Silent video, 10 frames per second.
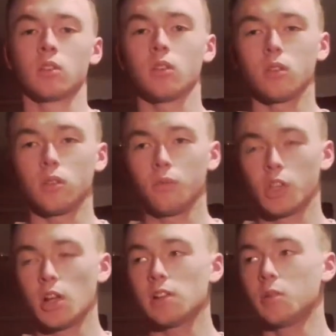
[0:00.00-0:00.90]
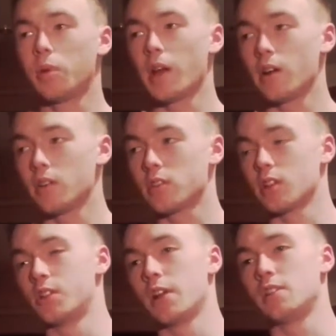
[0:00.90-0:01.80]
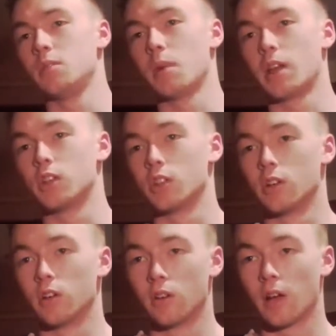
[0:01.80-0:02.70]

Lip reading: So the Chelsea players and Chelsea manager